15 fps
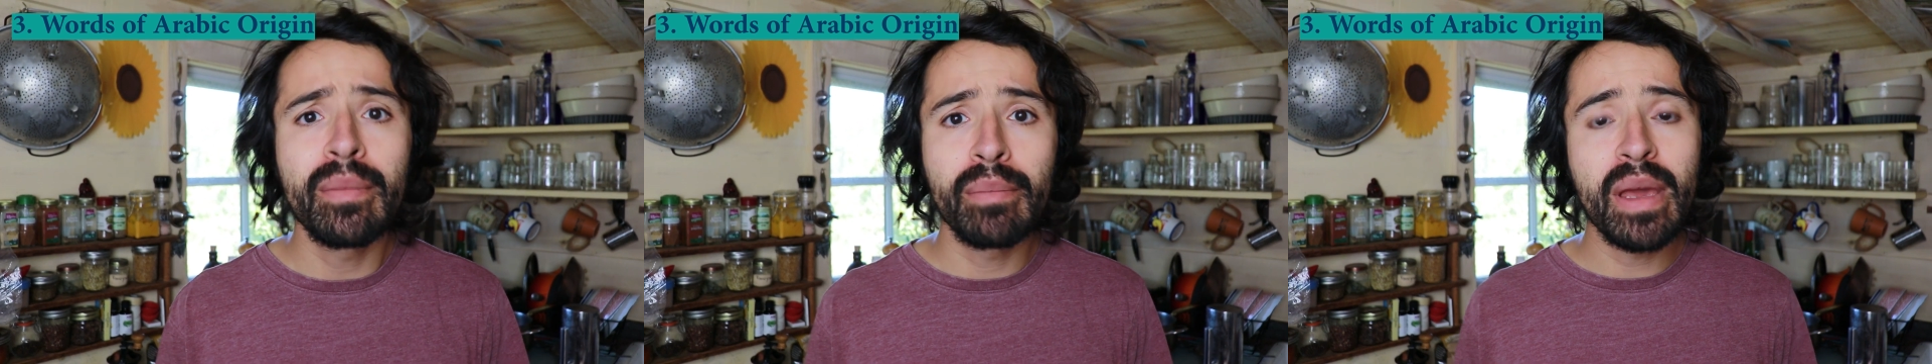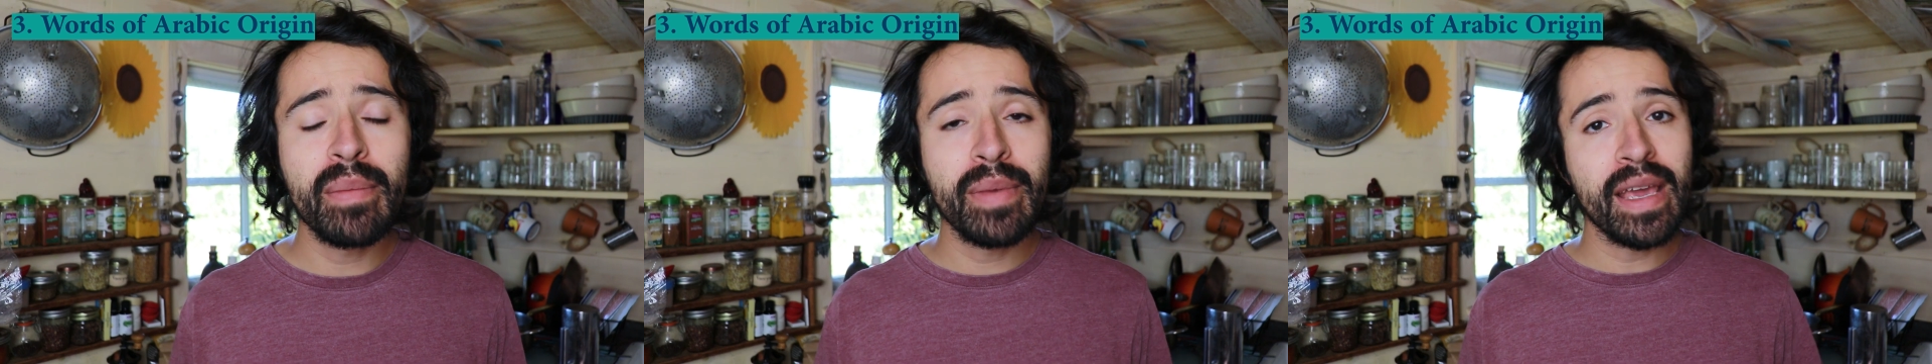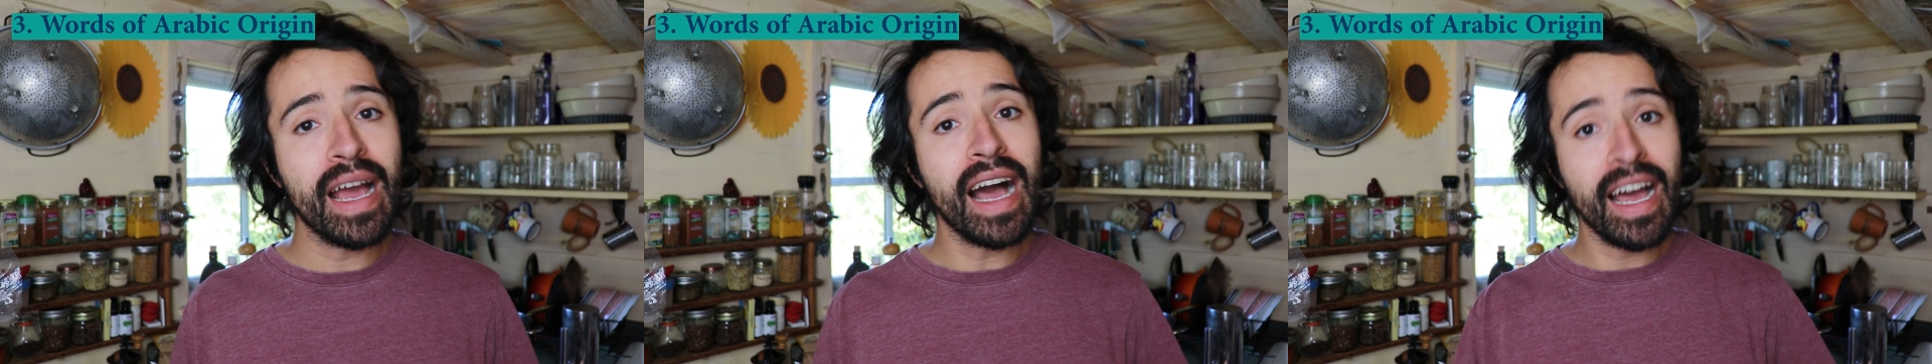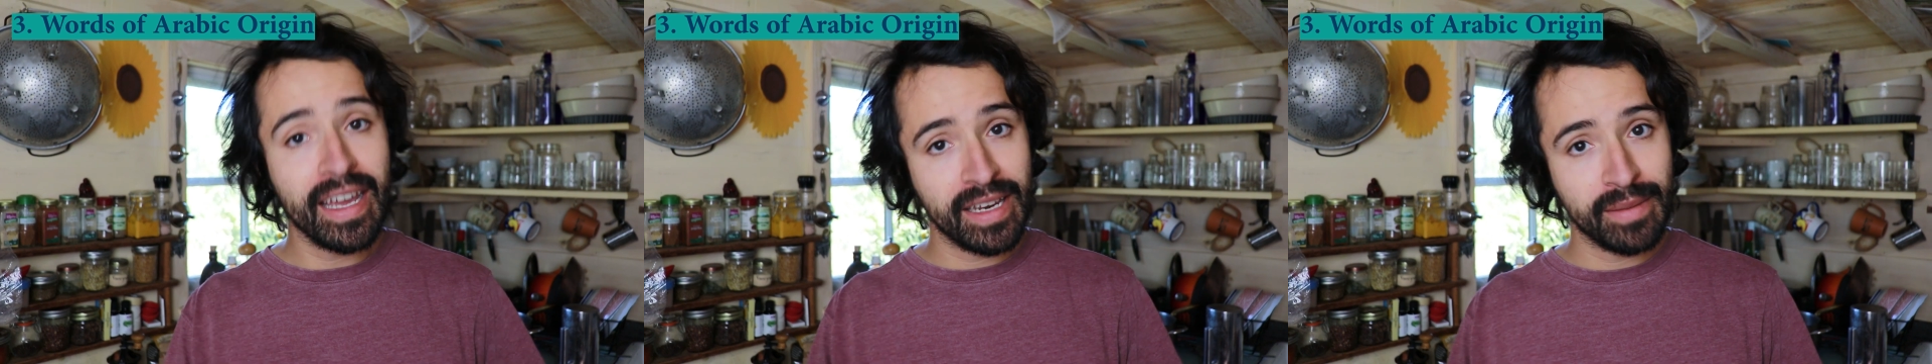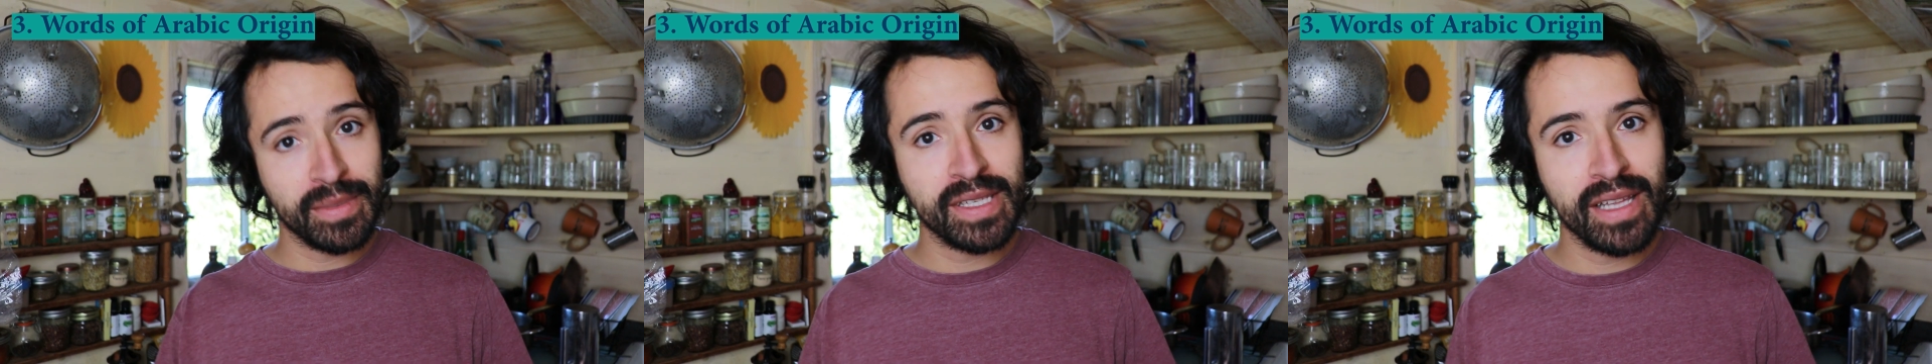maybe
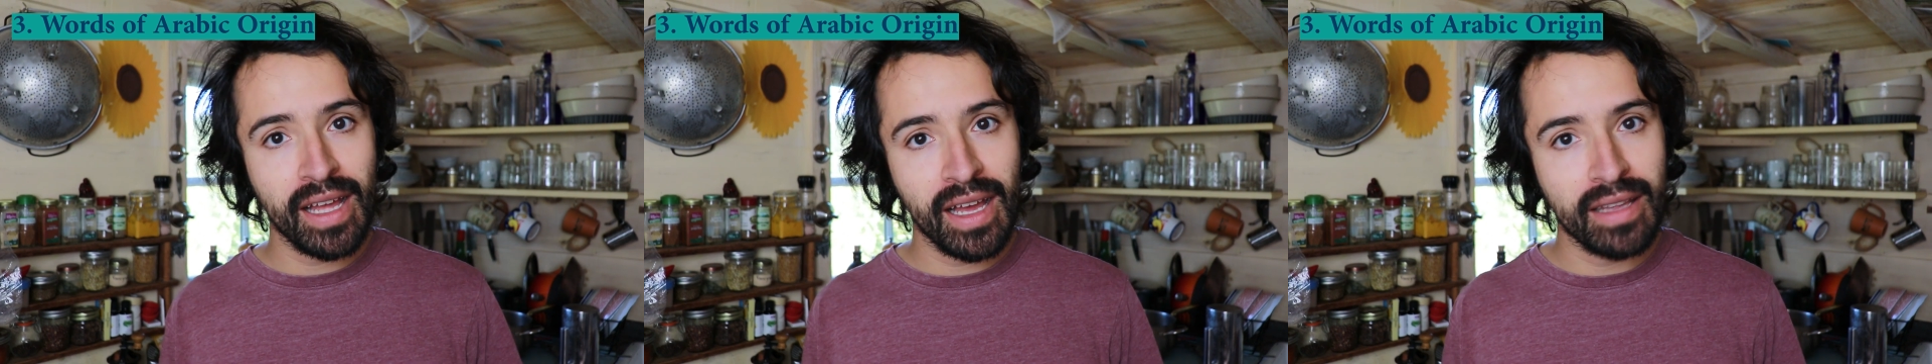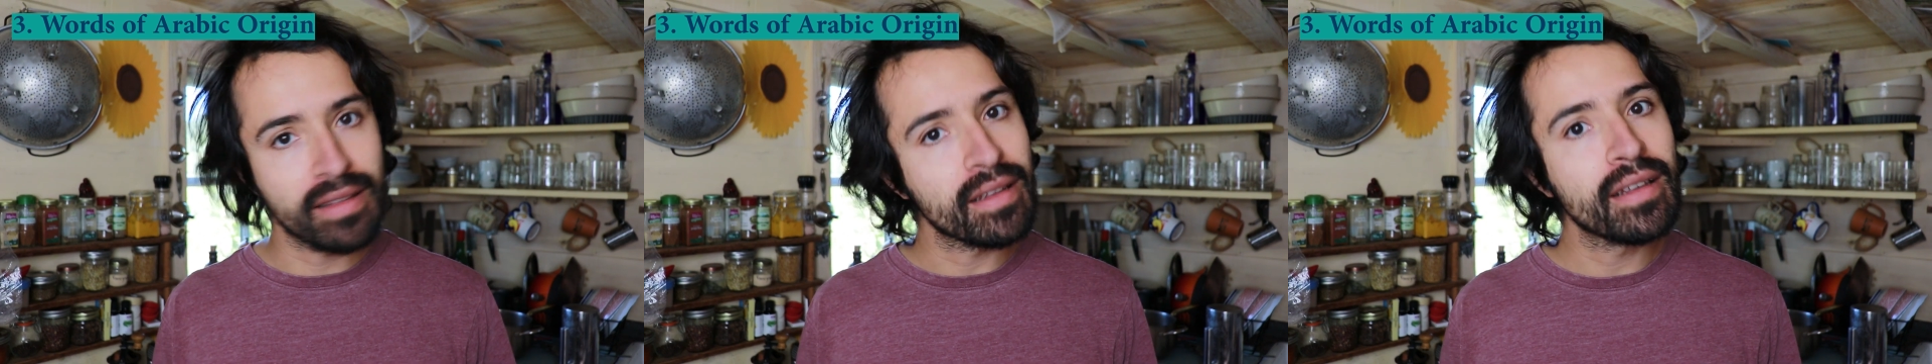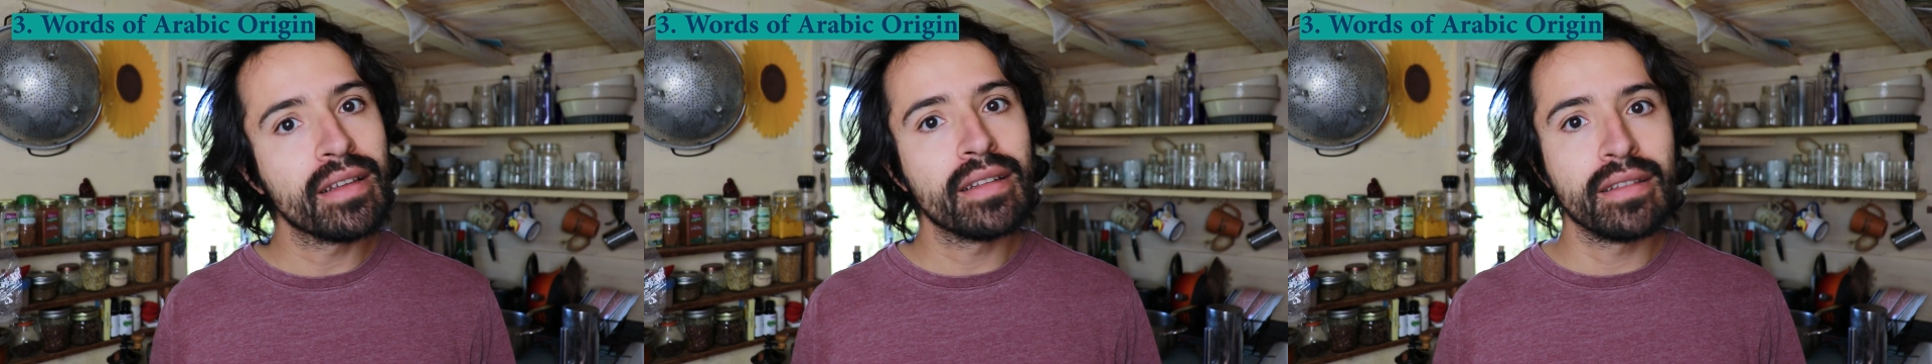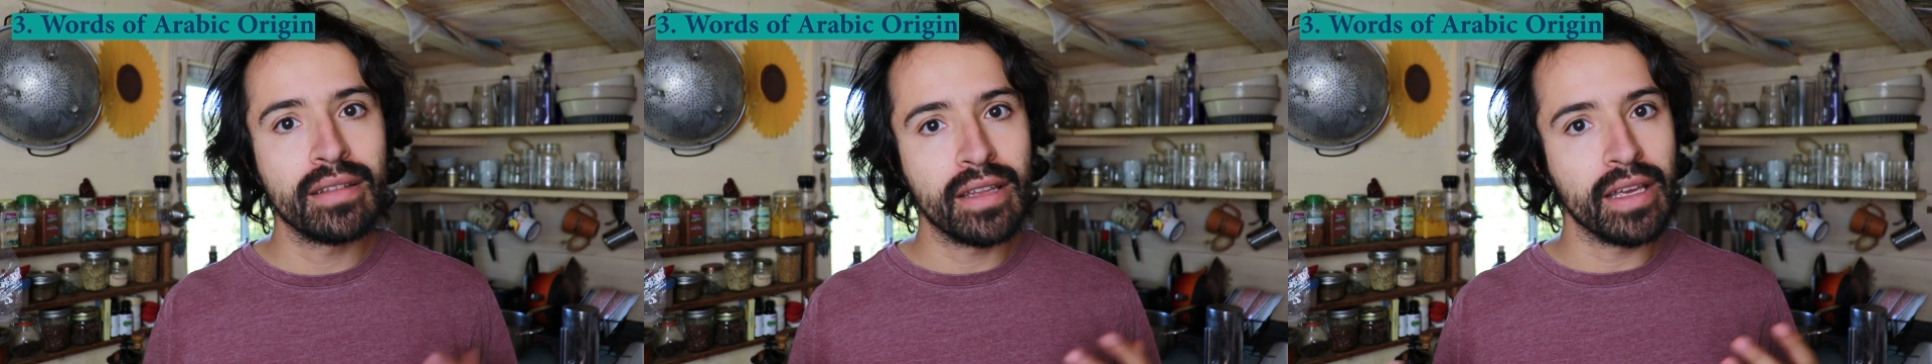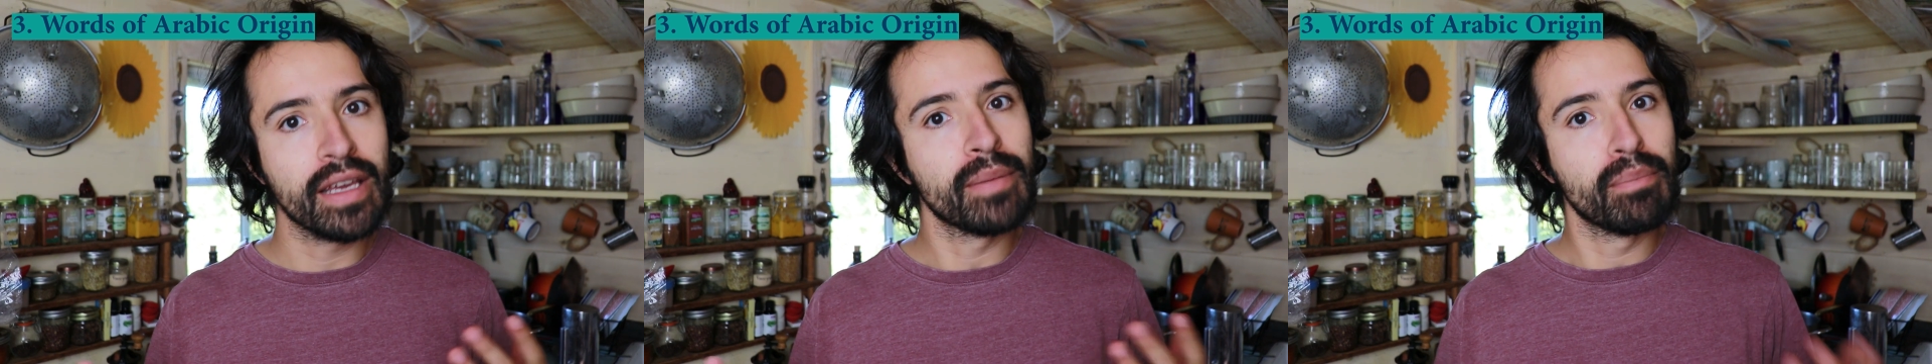items that
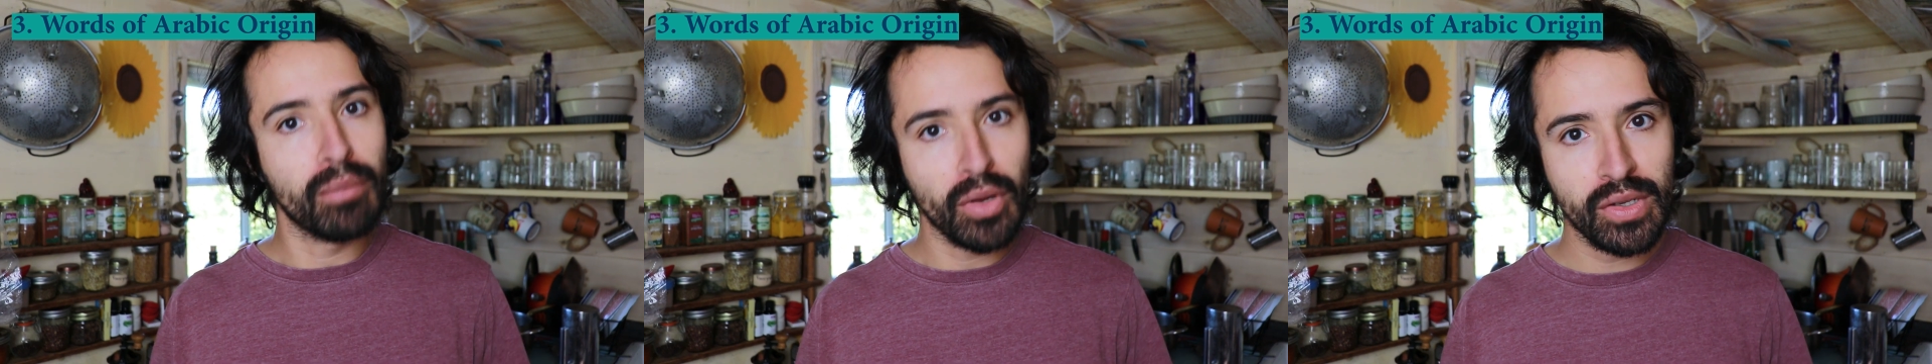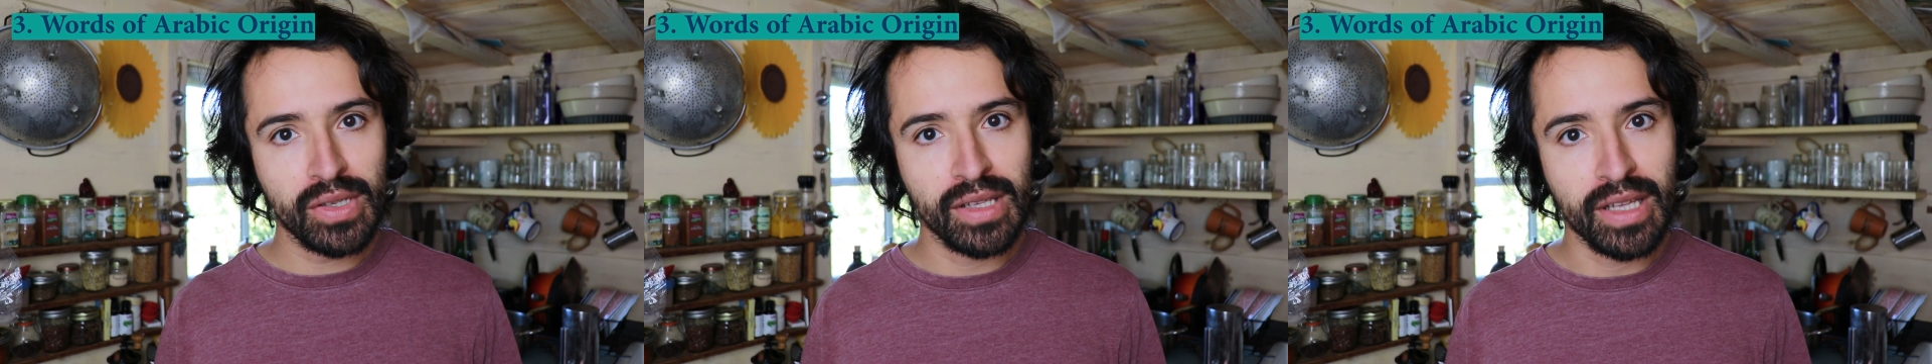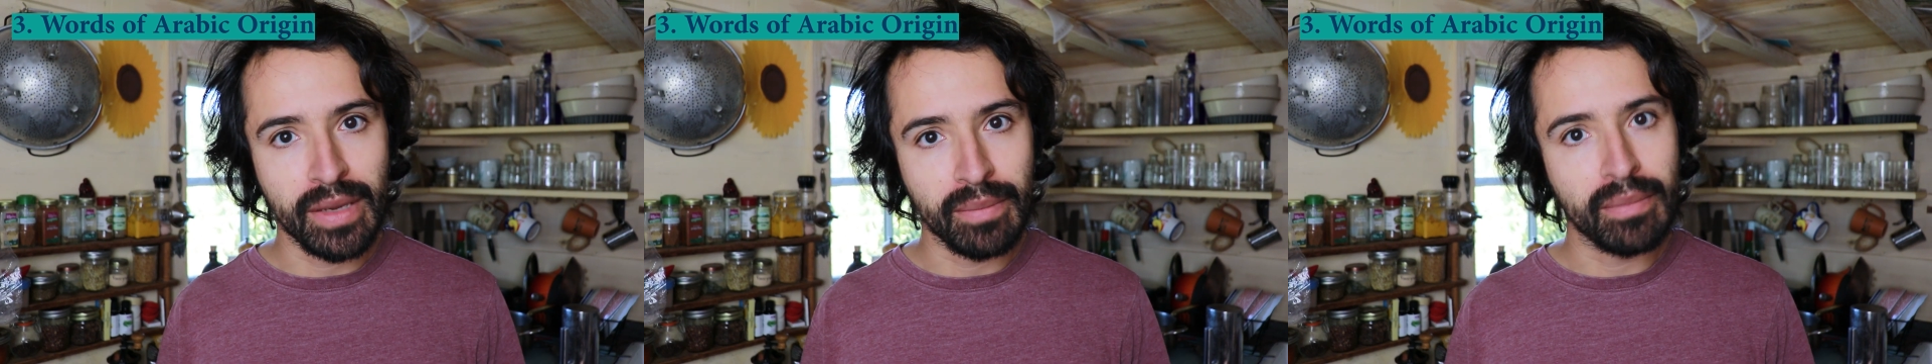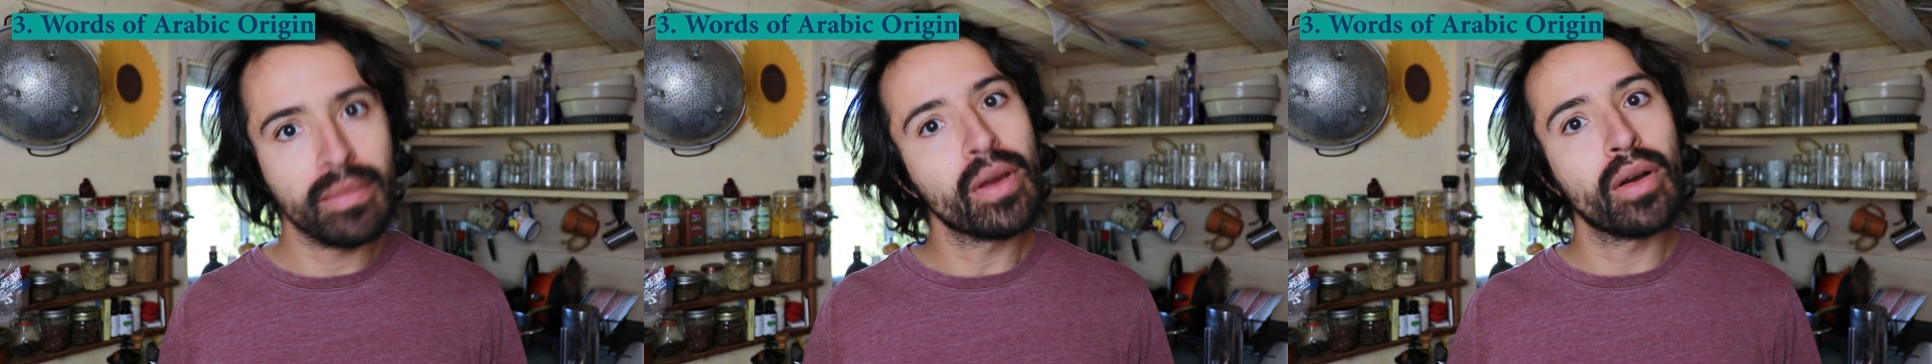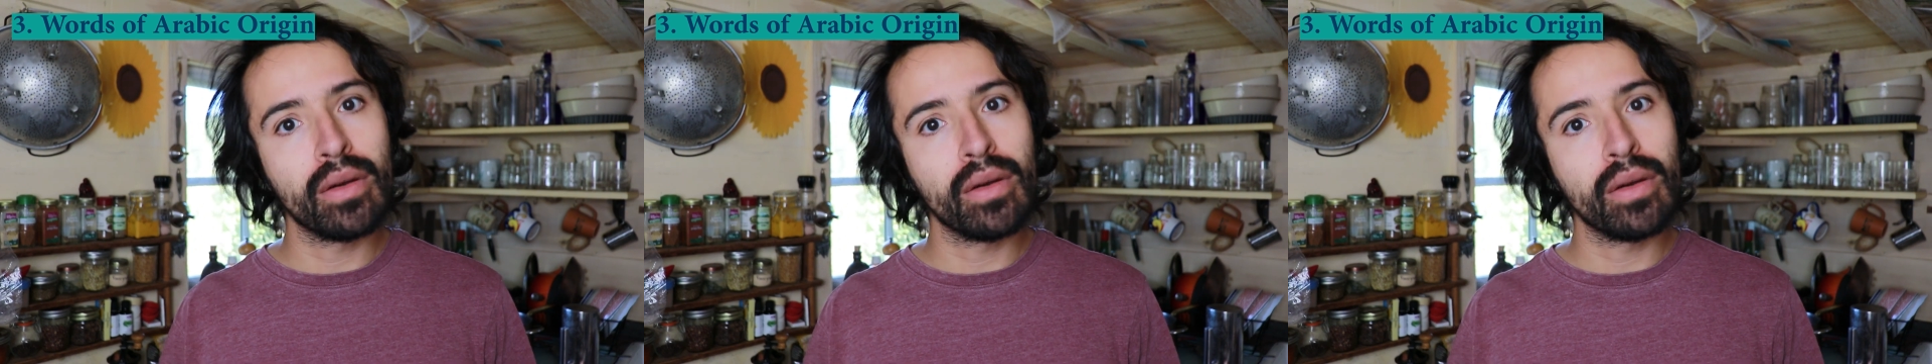the Muslim